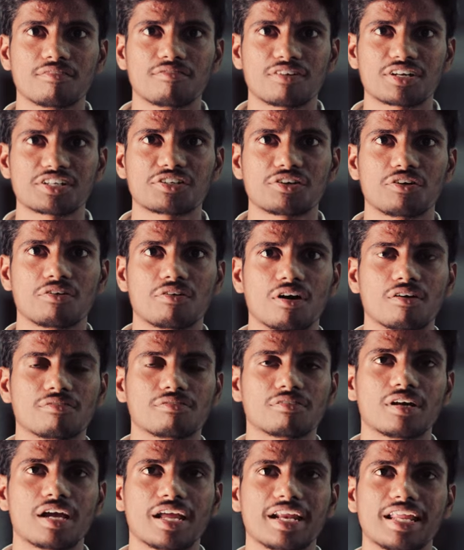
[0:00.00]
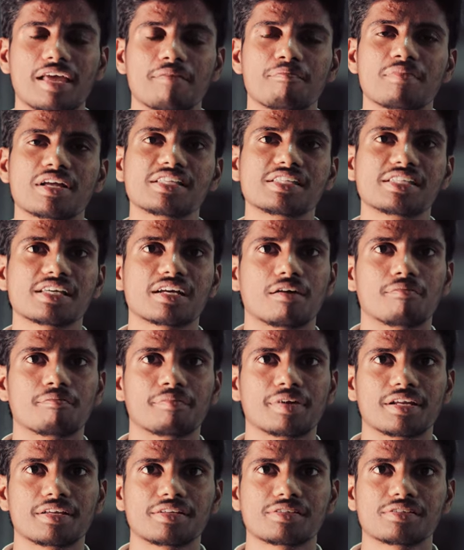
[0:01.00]
first round of any MNC
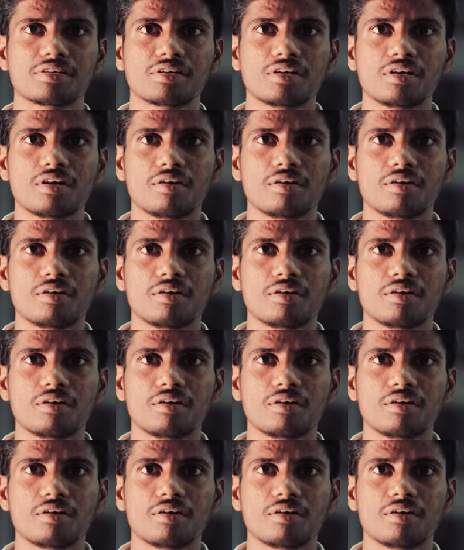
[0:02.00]
companies.